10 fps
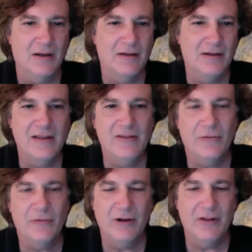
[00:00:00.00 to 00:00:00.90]
he's
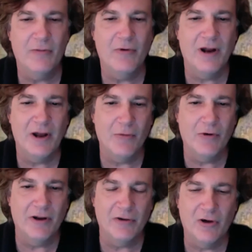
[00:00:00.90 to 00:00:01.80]
really the one I
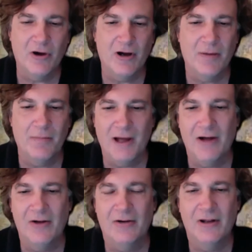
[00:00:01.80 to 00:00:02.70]
want to talk
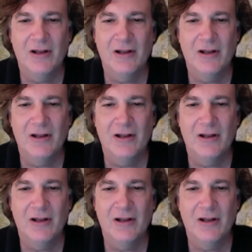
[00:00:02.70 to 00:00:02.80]
about.